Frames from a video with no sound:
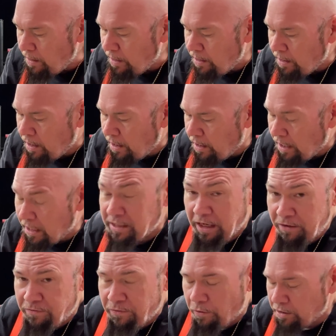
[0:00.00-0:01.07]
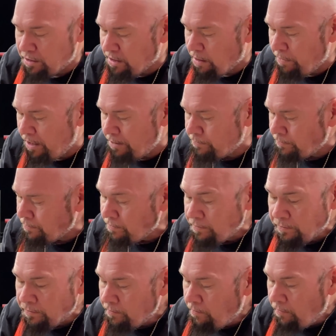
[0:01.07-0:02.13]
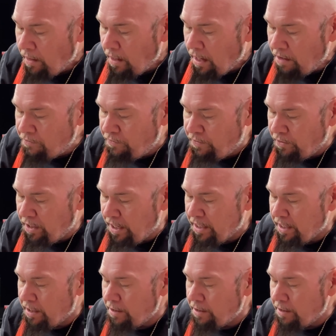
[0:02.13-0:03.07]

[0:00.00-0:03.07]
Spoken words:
I say forced, I mean, I feel like